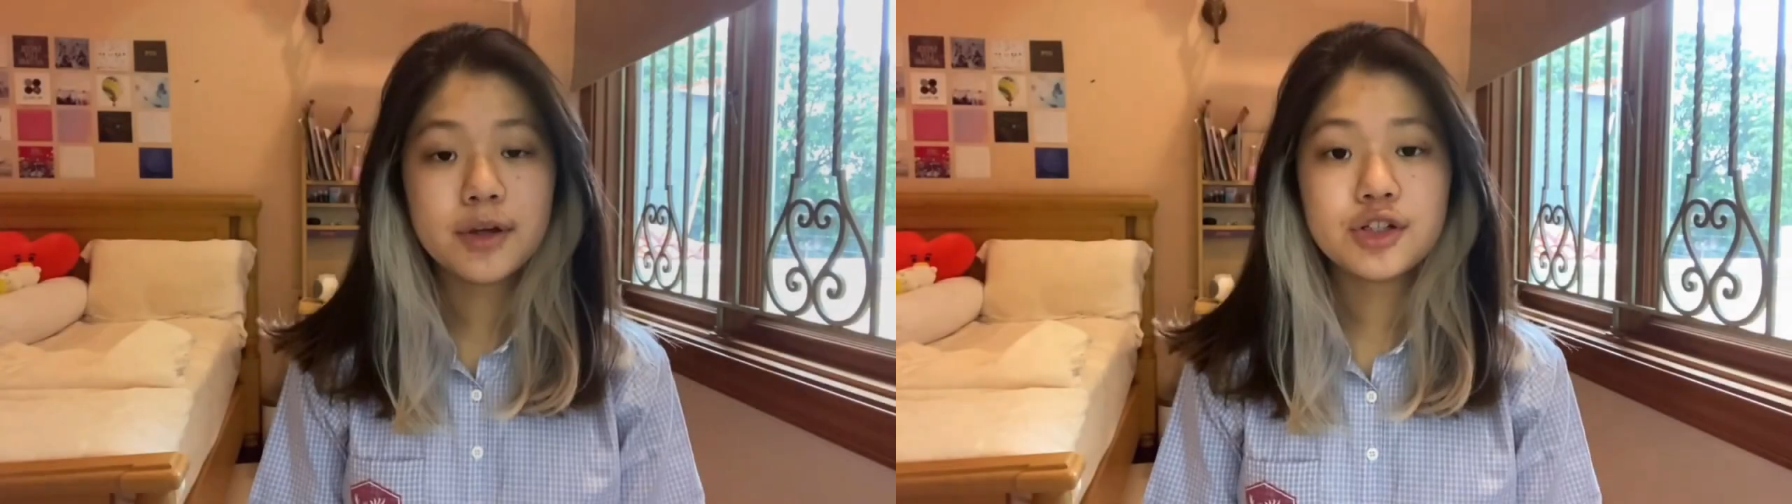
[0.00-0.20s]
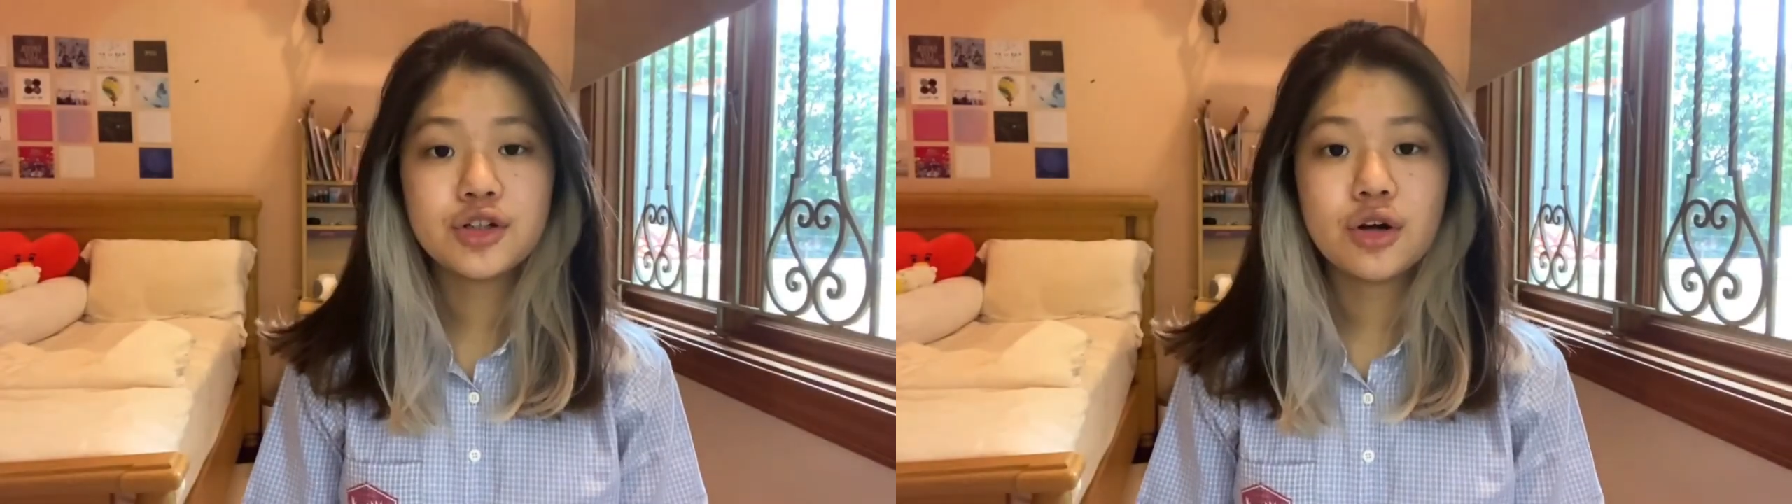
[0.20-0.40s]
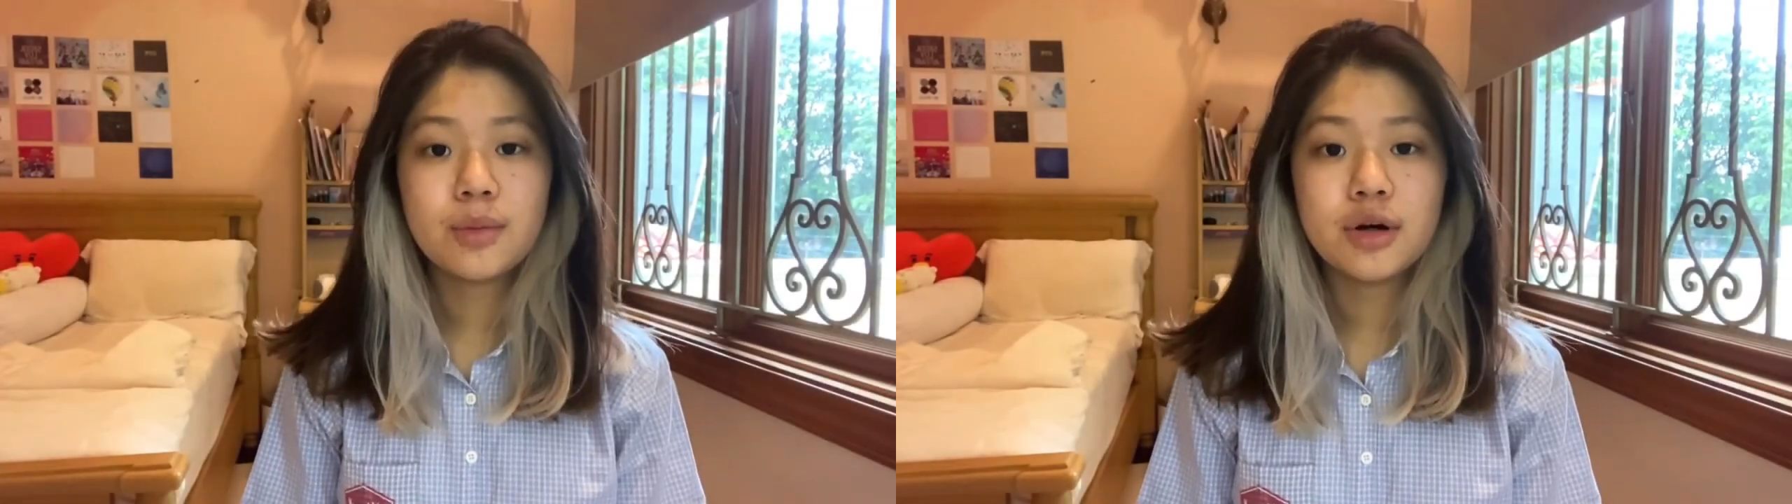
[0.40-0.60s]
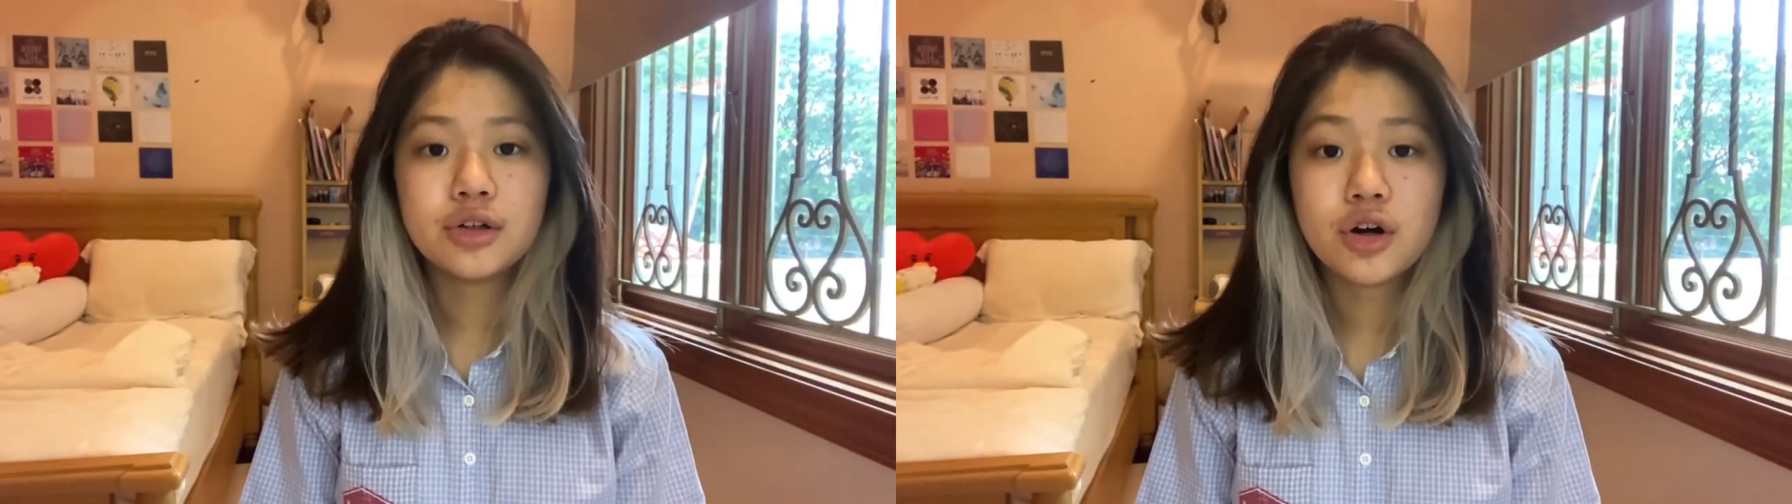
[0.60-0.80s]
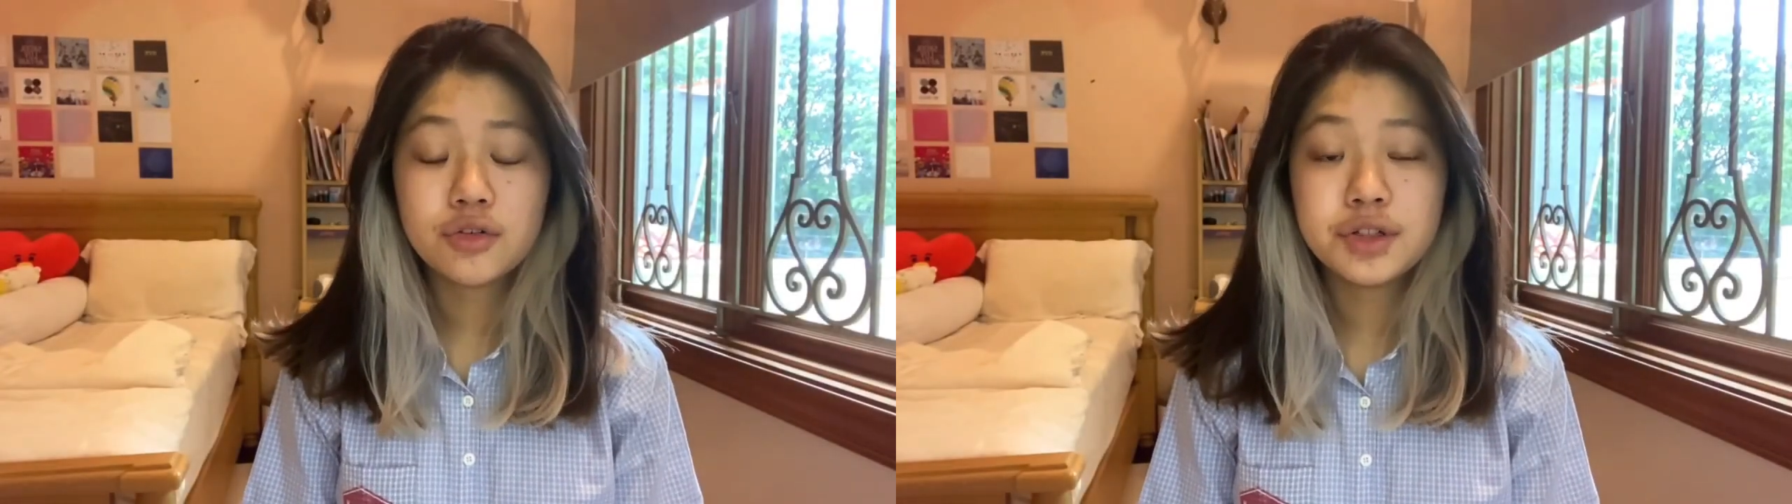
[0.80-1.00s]
bet you know about
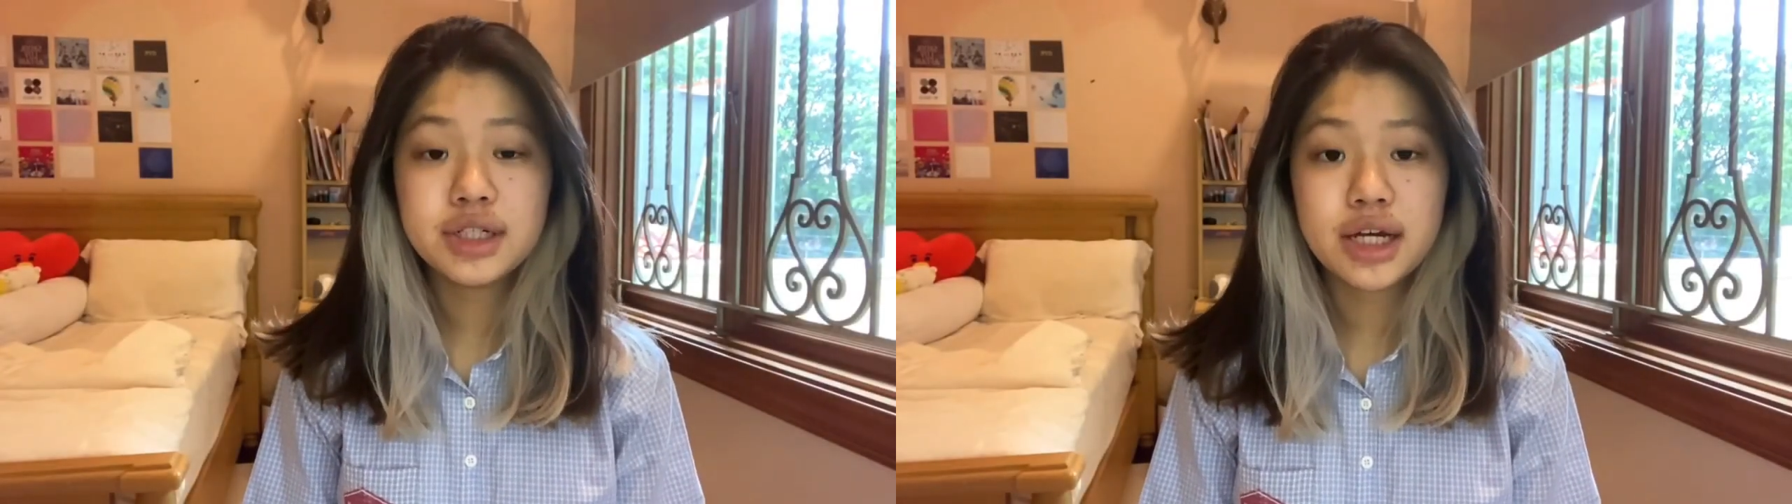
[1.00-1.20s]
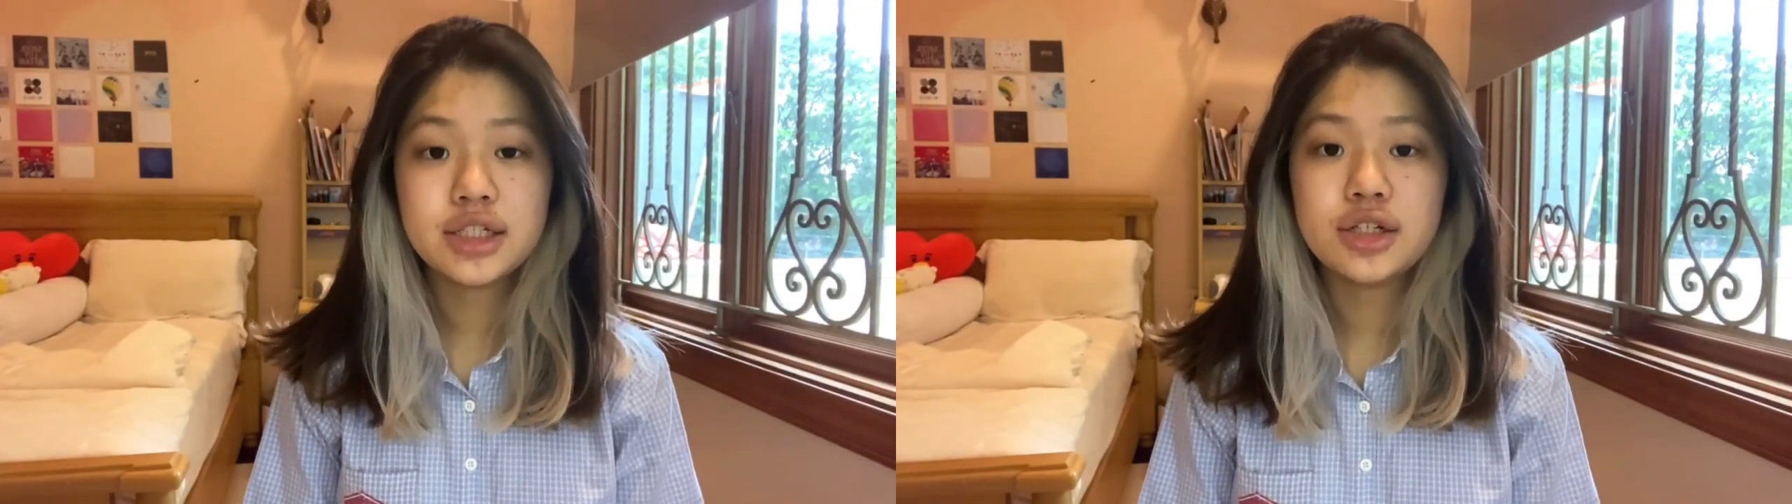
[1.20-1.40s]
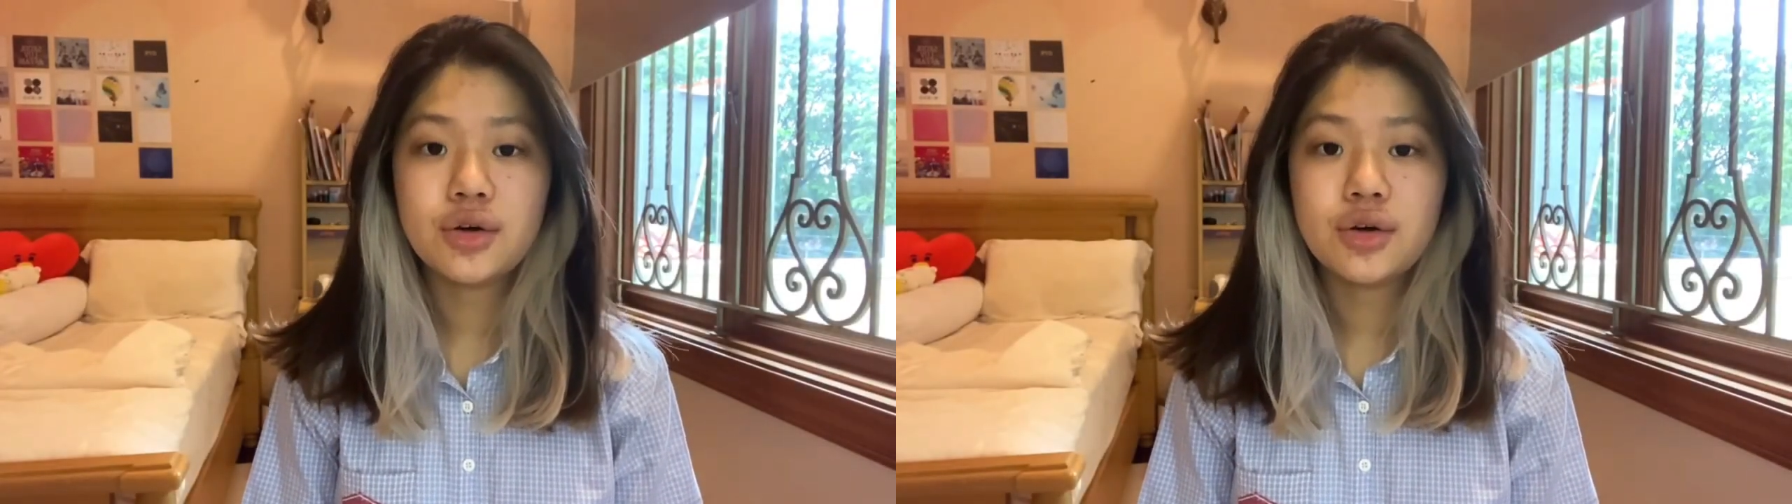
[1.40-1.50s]
COVID-19